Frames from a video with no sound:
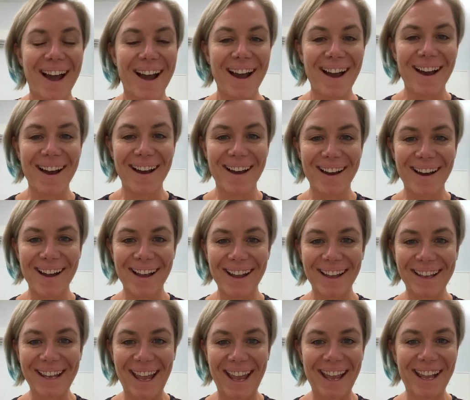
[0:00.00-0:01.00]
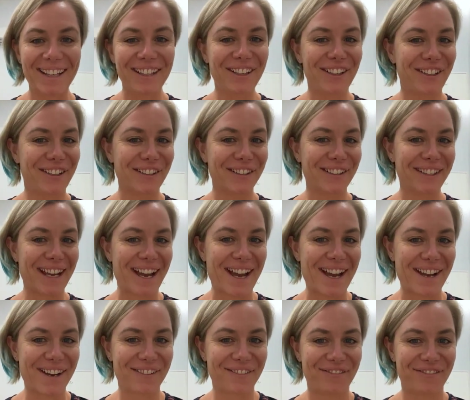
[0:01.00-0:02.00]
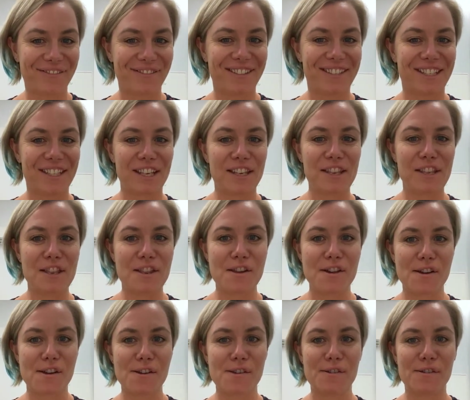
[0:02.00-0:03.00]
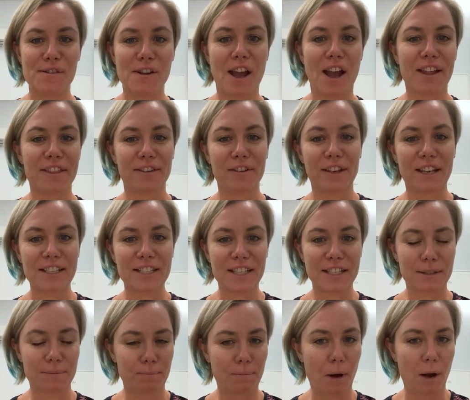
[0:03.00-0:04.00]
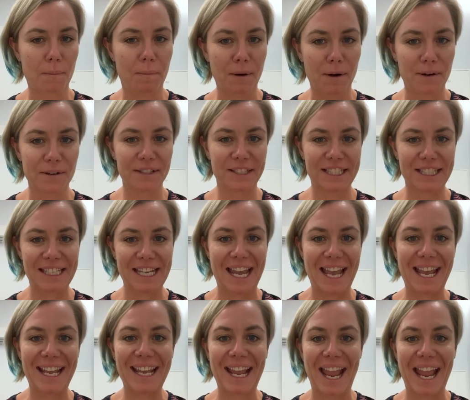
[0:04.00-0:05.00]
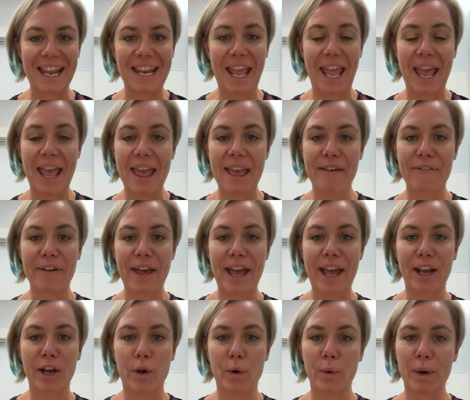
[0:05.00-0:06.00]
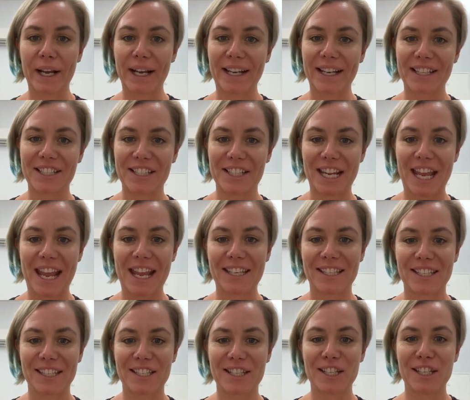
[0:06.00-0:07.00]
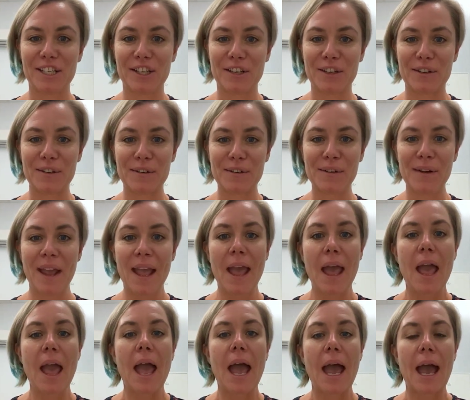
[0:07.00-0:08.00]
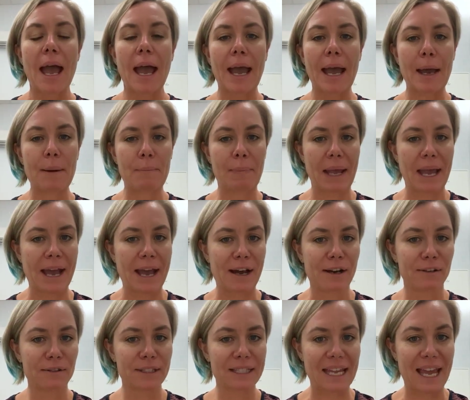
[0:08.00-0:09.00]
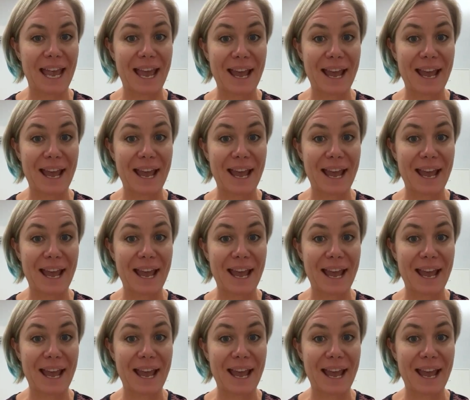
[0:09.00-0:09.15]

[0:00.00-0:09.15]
Hi and good afternoon. I thought I'd just pop on today and have a quick chat to you about